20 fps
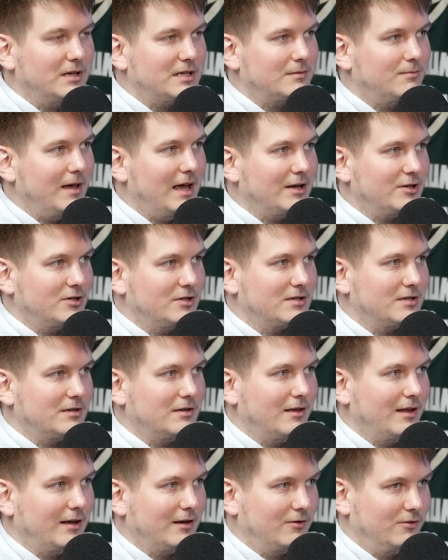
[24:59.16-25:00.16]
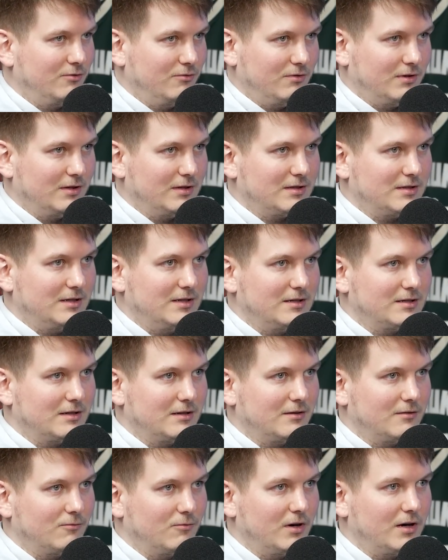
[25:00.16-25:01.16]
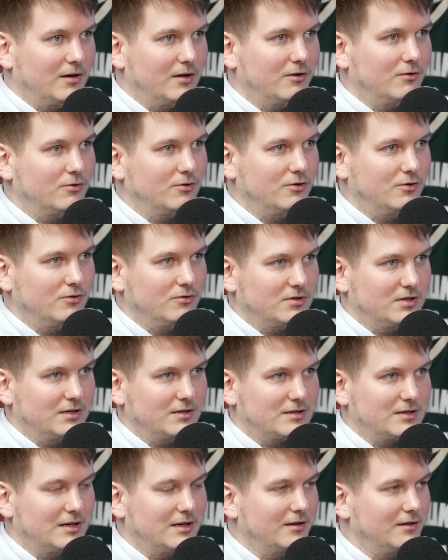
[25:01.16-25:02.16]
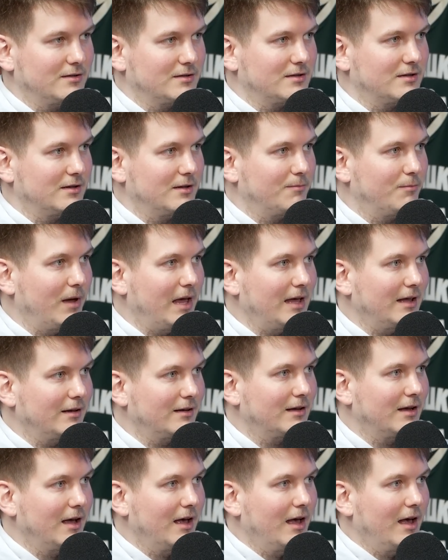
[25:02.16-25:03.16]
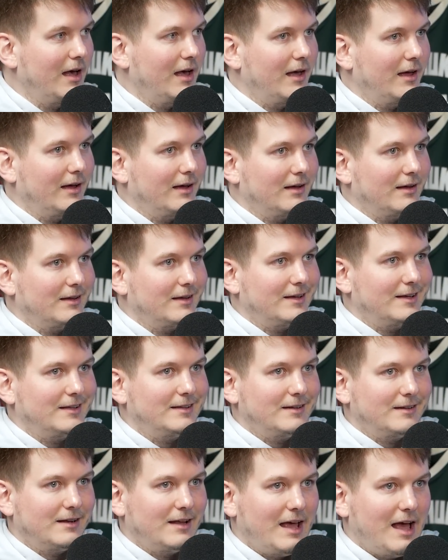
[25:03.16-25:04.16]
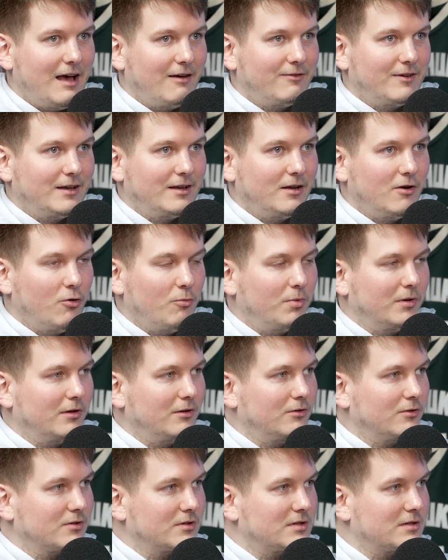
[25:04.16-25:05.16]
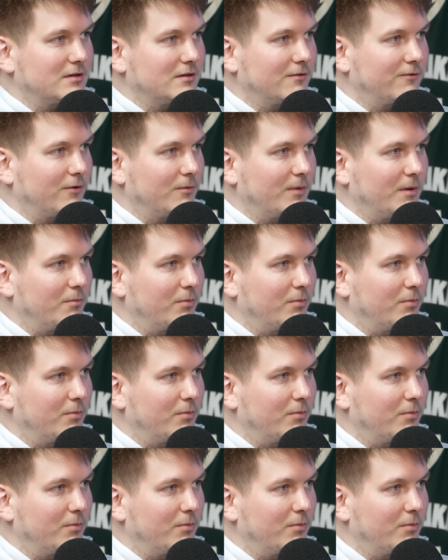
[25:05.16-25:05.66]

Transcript: mismatches like during the season where he could use his skills in the paint. He didn't have any open looks from the